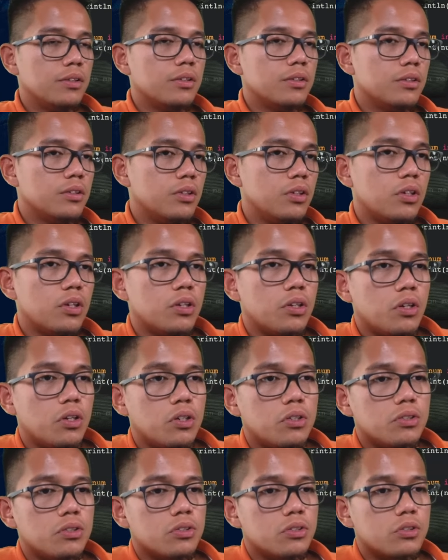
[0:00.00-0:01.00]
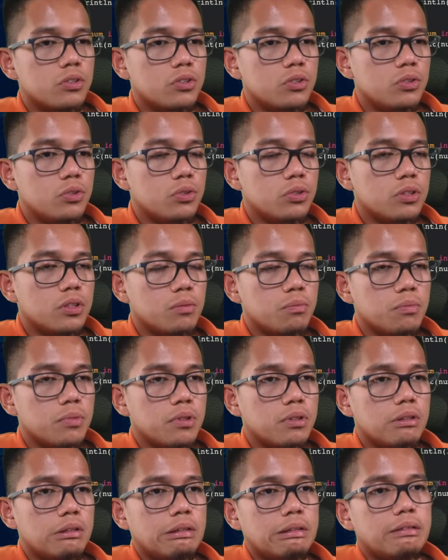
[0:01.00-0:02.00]
You can also do
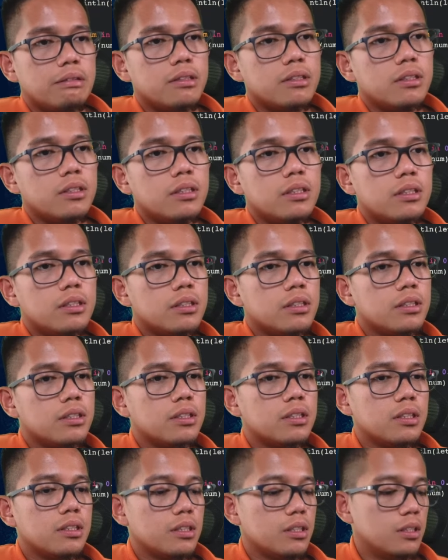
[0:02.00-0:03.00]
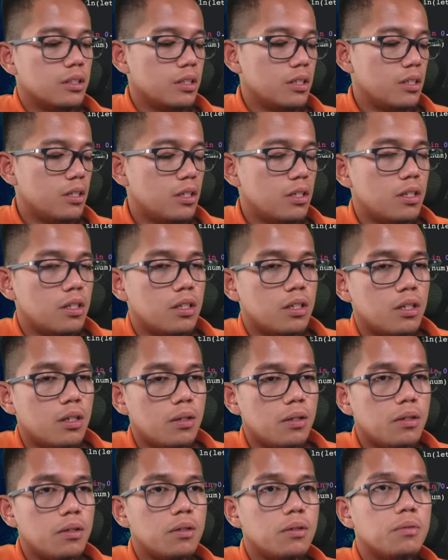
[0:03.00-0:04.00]
something like this.
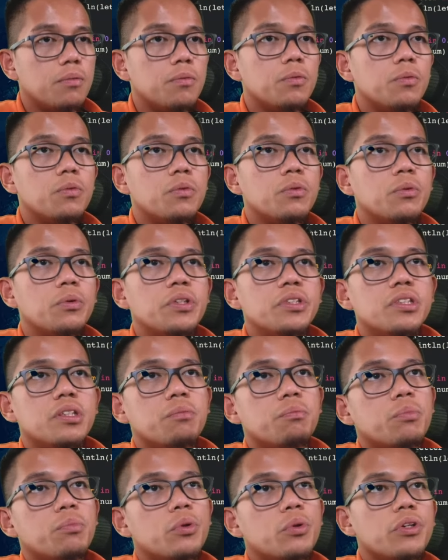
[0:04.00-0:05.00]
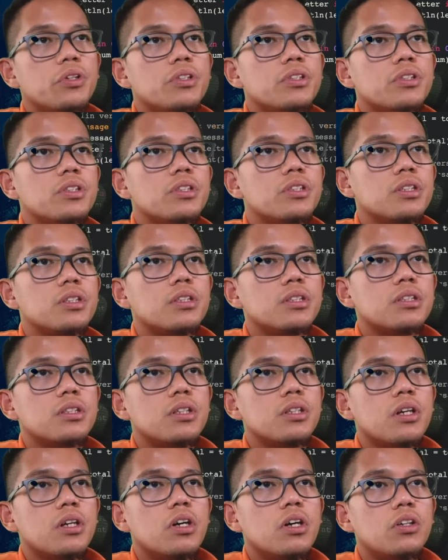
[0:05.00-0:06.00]
Where's the points?
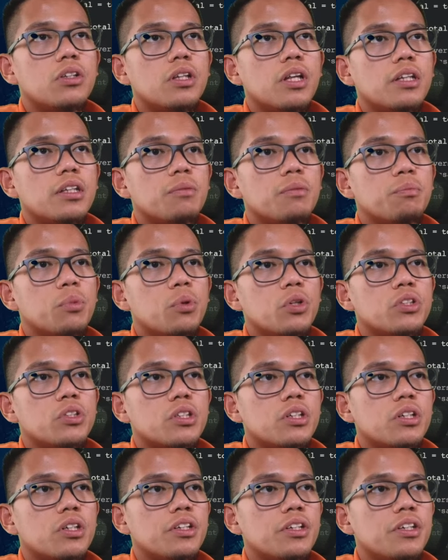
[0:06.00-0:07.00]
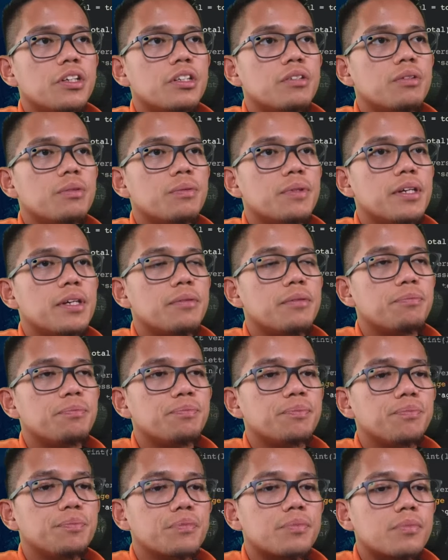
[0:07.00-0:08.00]
Oh, like the points earlier, remember that?
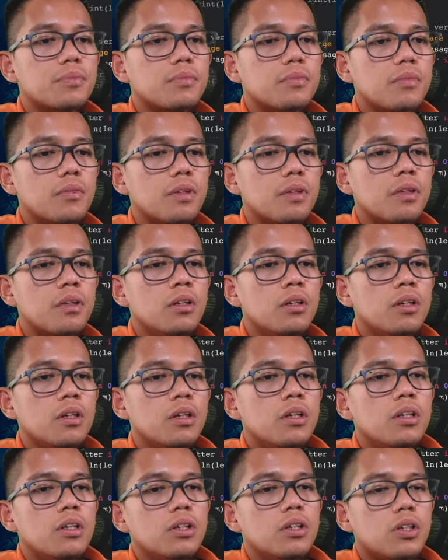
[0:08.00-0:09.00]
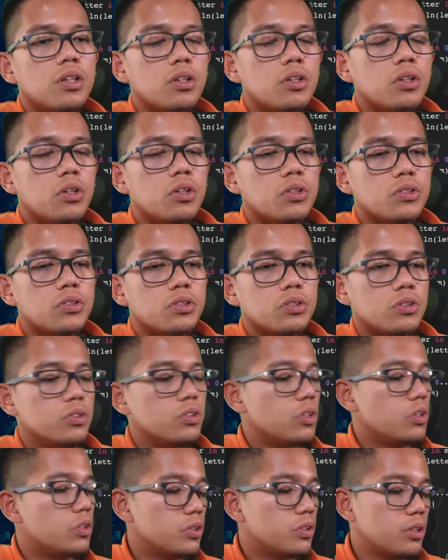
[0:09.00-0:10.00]
You can also
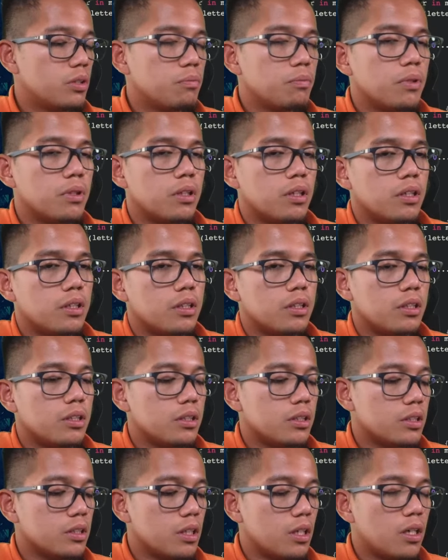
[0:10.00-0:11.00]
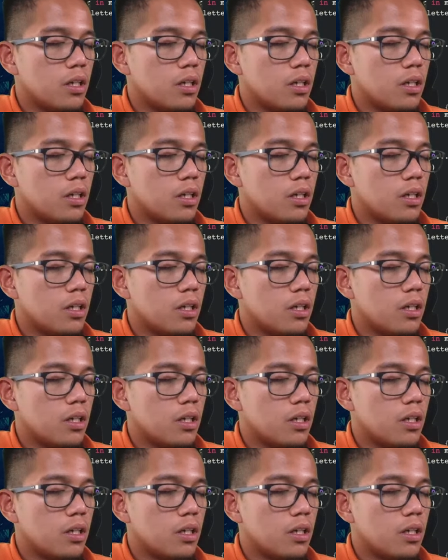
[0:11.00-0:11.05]
go something like this.